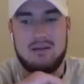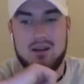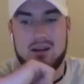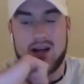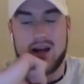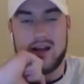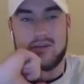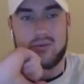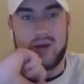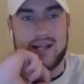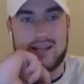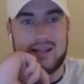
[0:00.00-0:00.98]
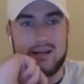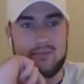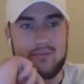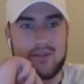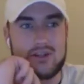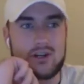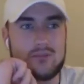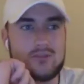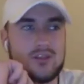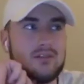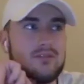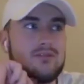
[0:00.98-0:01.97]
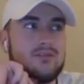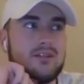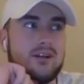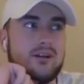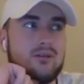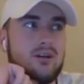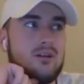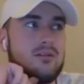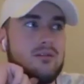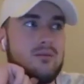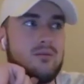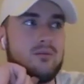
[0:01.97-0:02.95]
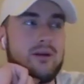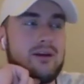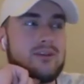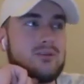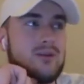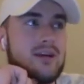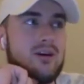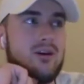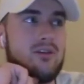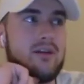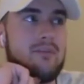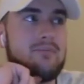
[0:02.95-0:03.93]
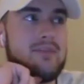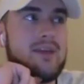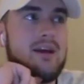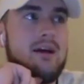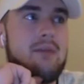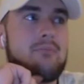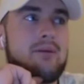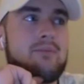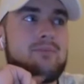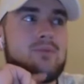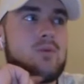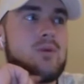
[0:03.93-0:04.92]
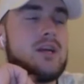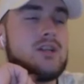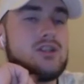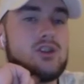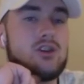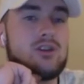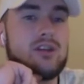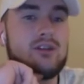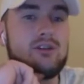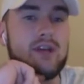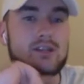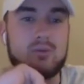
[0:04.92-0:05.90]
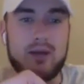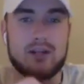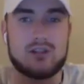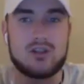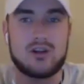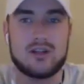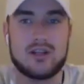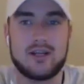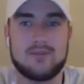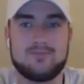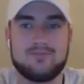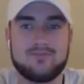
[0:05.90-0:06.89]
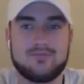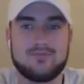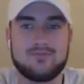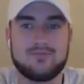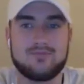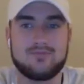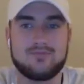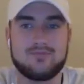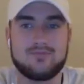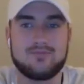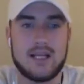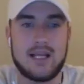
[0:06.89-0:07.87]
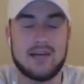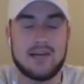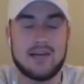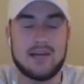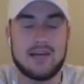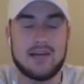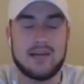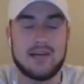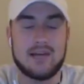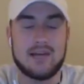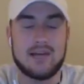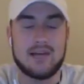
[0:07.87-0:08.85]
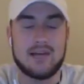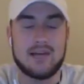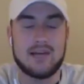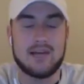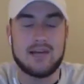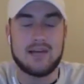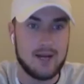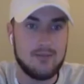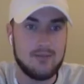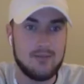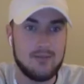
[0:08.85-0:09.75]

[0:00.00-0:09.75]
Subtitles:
not rank them in terms of, we don't have to rank all of them, but we can certainly do this. We can certainly give a top 3. Okay.